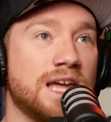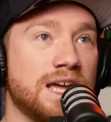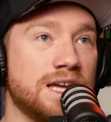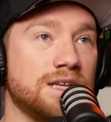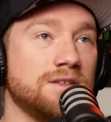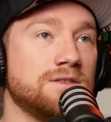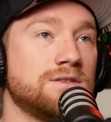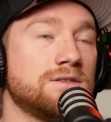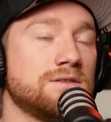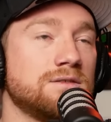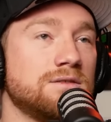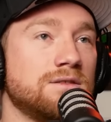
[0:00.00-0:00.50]

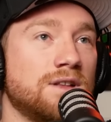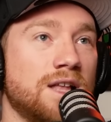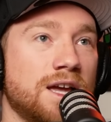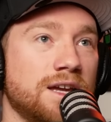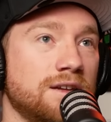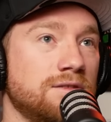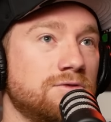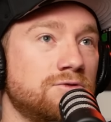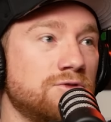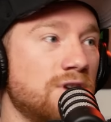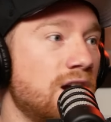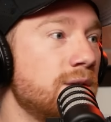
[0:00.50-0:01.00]
days.
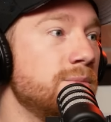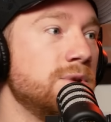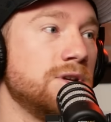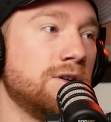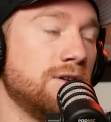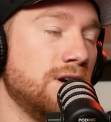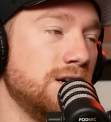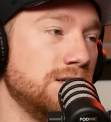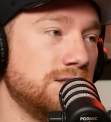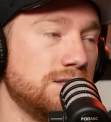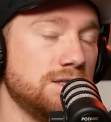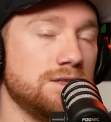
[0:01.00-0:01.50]
Like, drive me
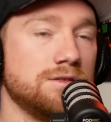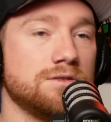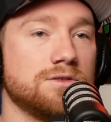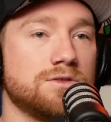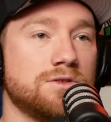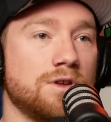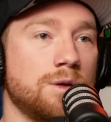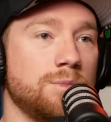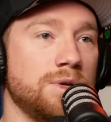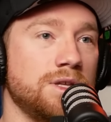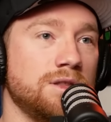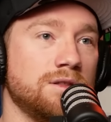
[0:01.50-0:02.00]
crazy.
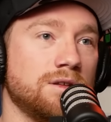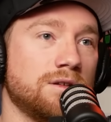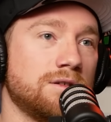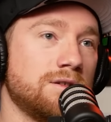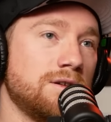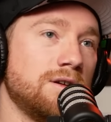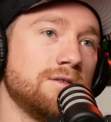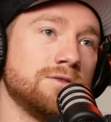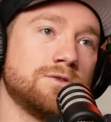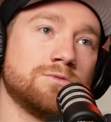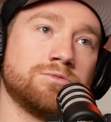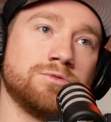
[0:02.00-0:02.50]
So, I mean, the
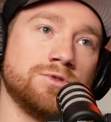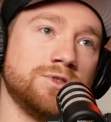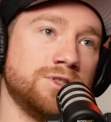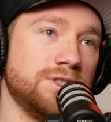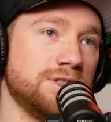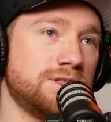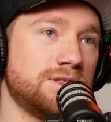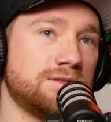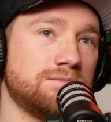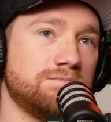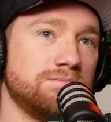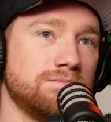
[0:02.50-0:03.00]
cars were
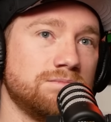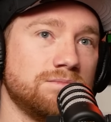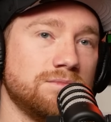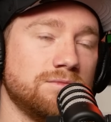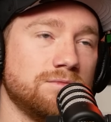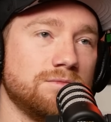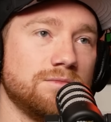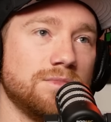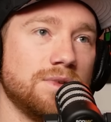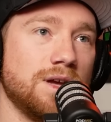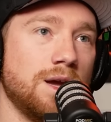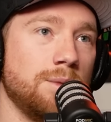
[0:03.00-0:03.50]
just,
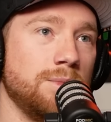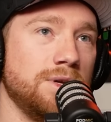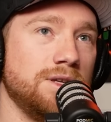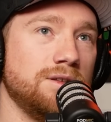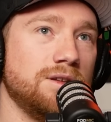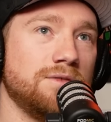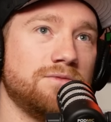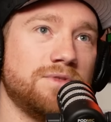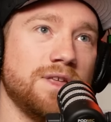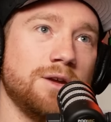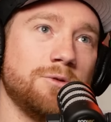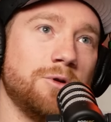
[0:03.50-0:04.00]
I
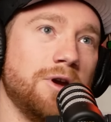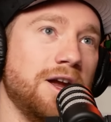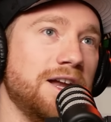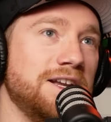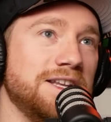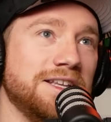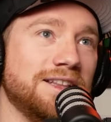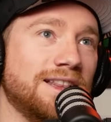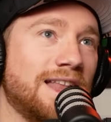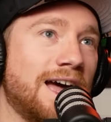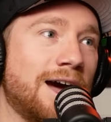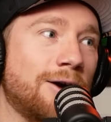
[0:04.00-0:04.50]
mean, if they were
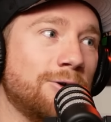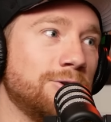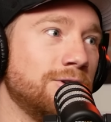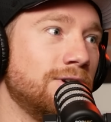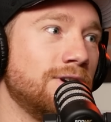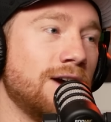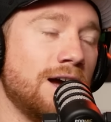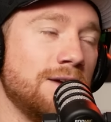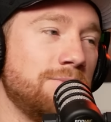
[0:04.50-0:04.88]
any louder.